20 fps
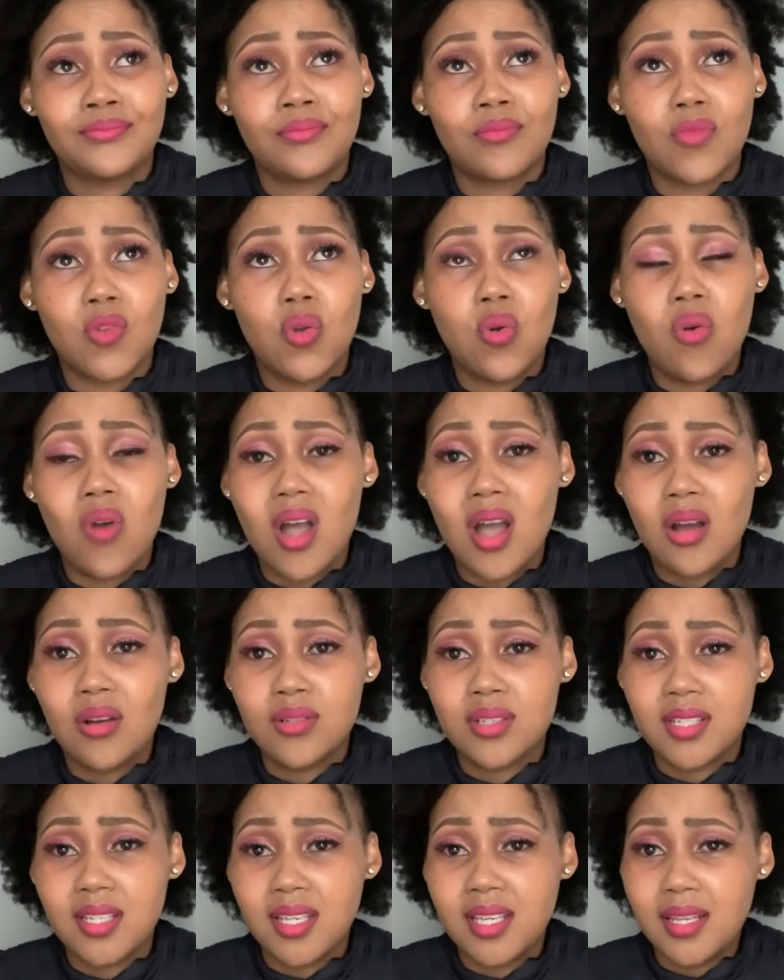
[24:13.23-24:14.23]
go
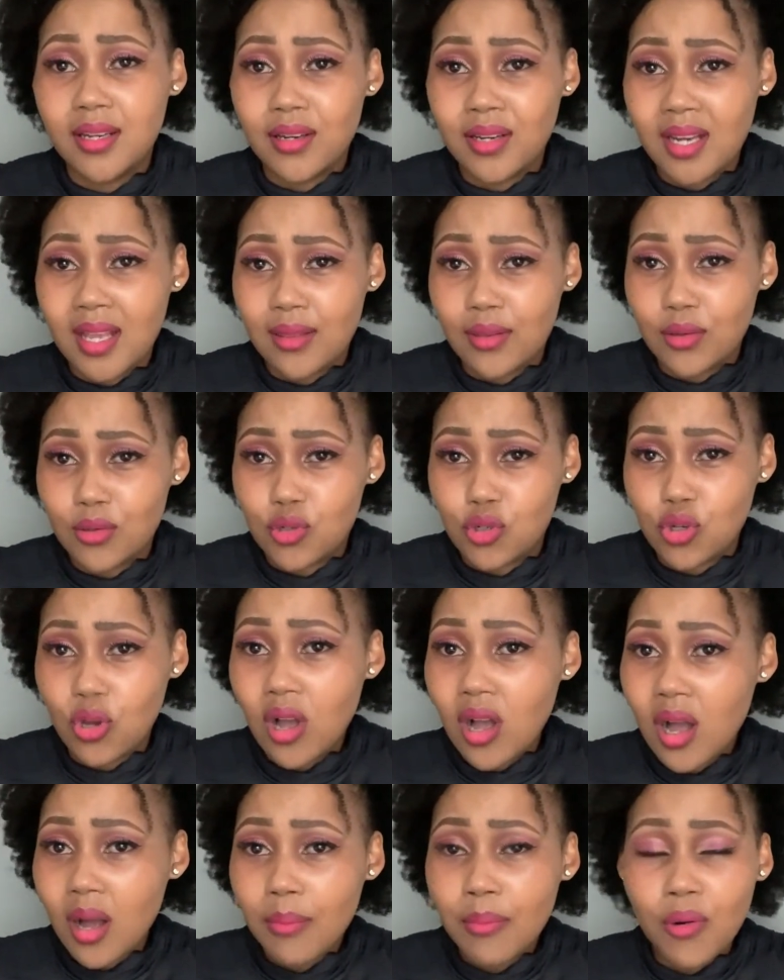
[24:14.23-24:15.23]
out and get another
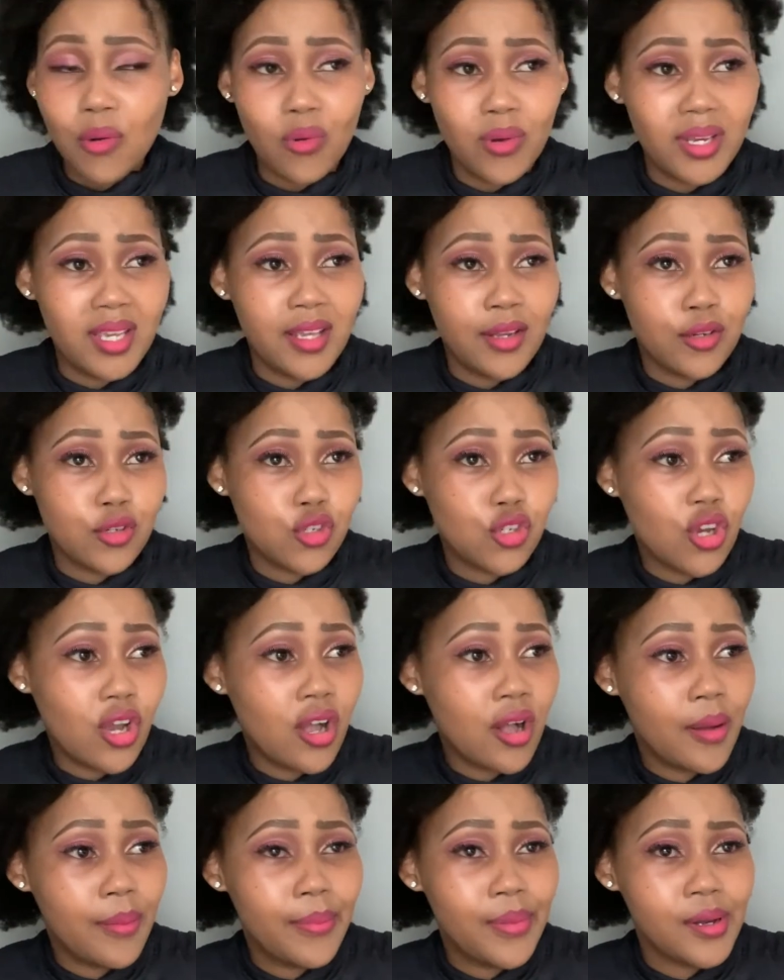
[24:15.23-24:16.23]
job or get a
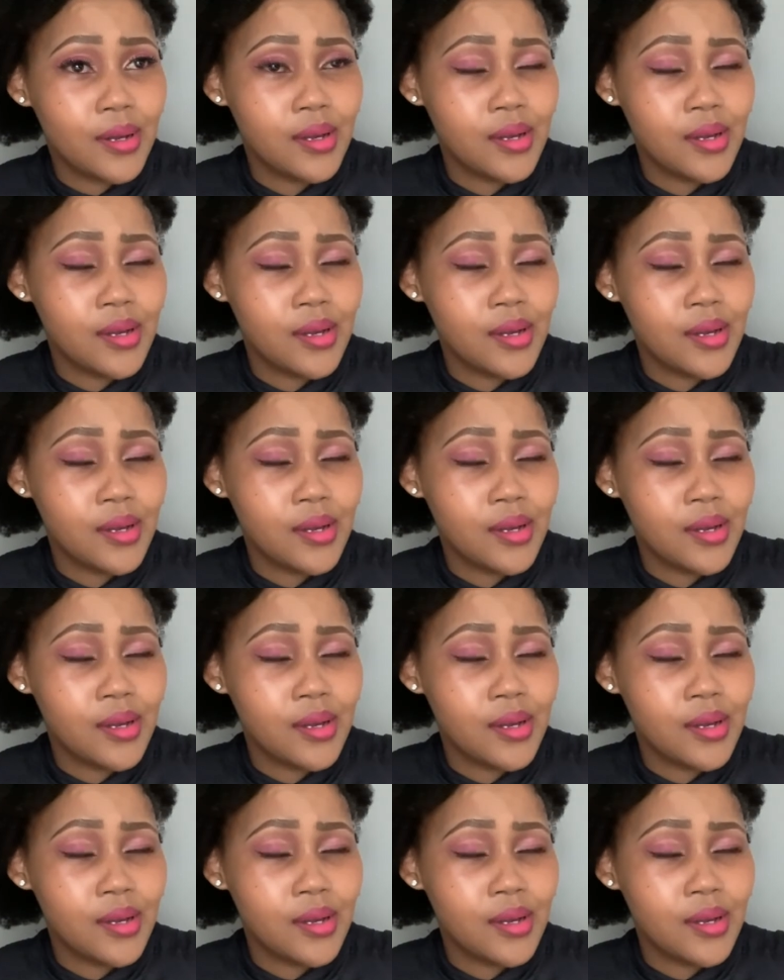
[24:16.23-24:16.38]
job.